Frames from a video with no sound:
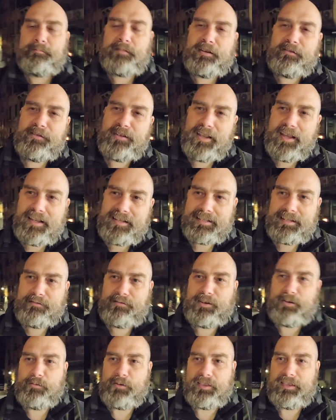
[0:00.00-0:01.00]
my
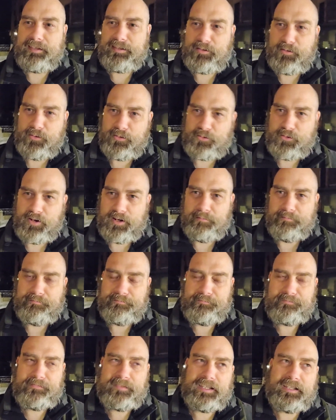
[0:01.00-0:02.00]
philosophy with this whole trip,
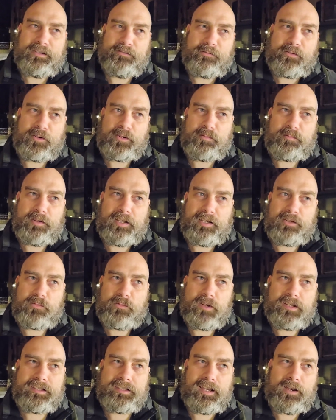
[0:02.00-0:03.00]
in the first place,
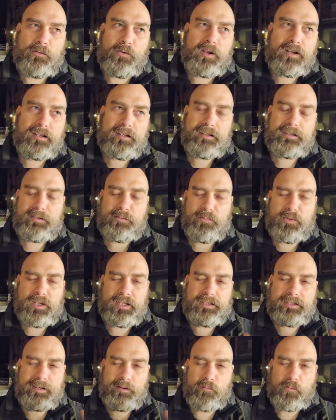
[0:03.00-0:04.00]
was I wanted it to
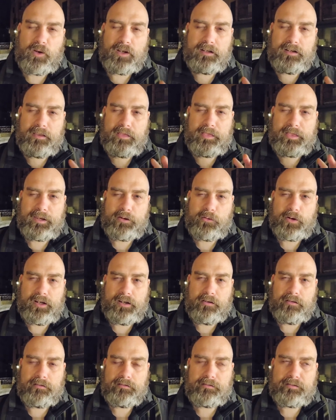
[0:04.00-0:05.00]
be somewhat
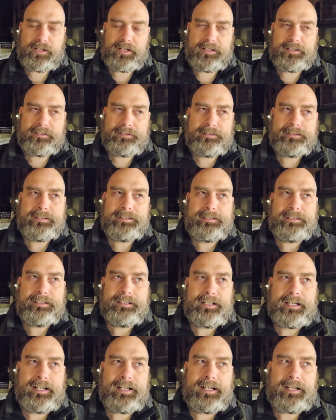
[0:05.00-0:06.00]
ethereal, right?
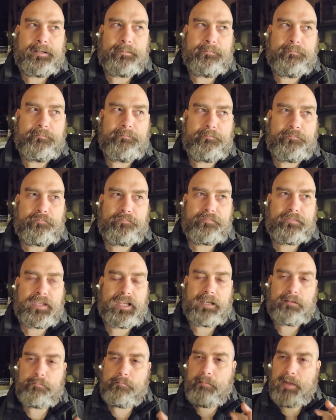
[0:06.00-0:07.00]

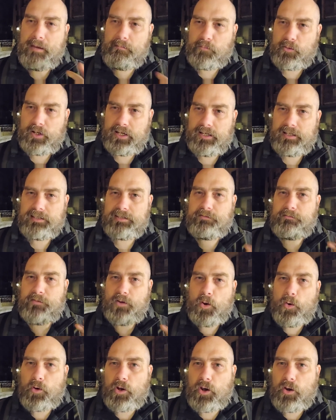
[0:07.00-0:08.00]
Like memories,
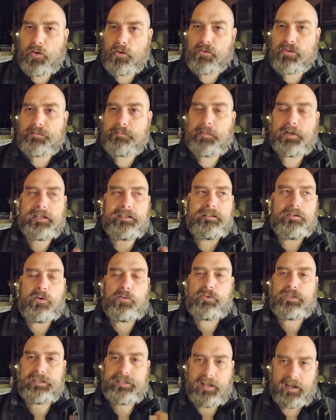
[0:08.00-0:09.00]
photos, but
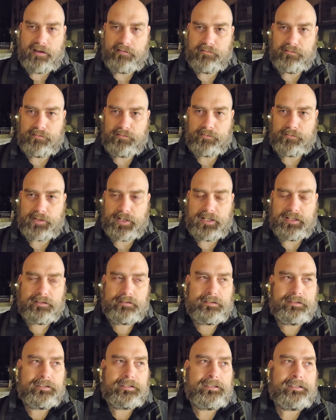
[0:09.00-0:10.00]
no stuff, right?
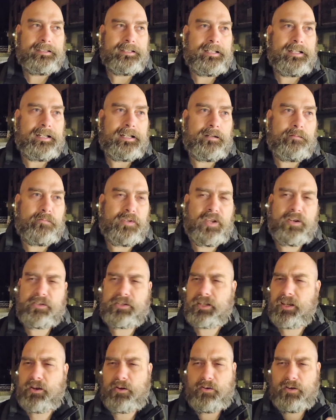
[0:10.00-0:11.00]
Years
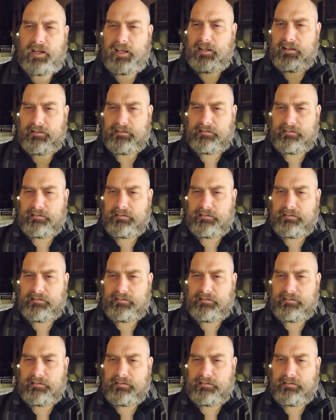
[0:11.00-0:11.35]
ago,